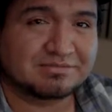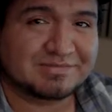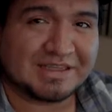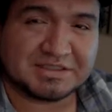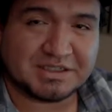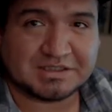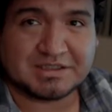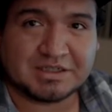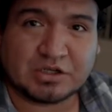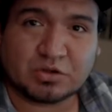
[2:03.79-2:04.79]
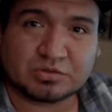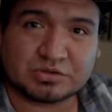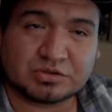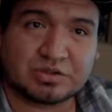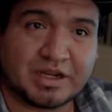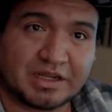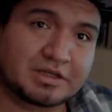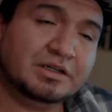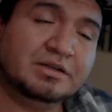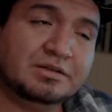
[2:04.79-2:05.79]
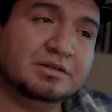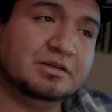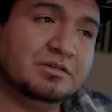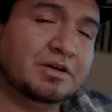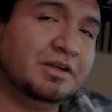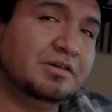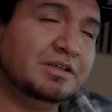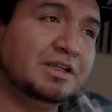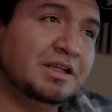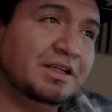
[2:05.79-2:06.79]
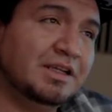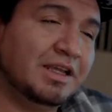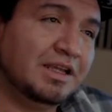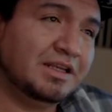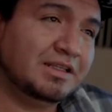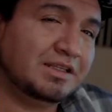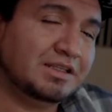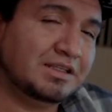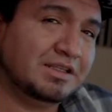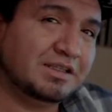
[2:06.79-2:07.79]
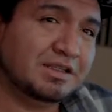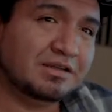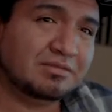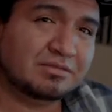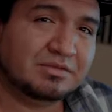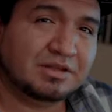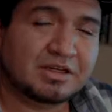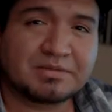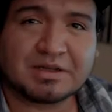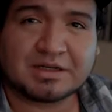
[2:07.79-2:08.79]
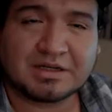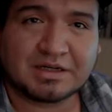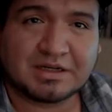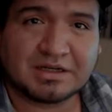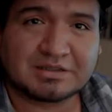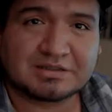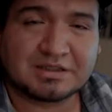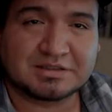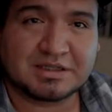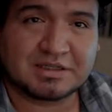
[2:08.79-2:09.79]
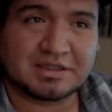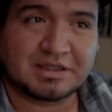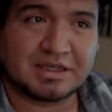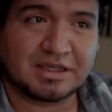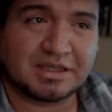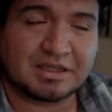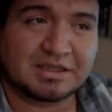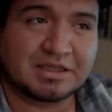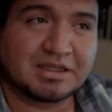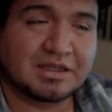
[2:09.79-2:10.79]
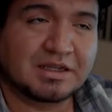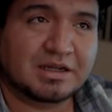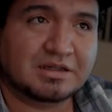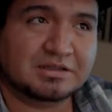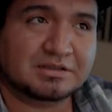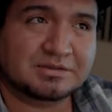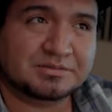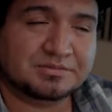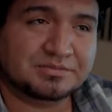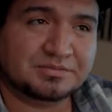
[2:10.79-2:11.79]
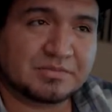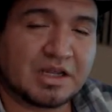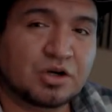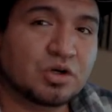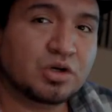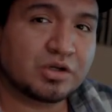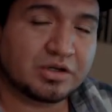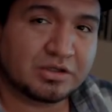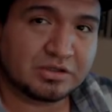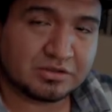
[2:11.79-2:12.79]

injecting the code to your header, right? And the little bit cleaner is injecting a hook,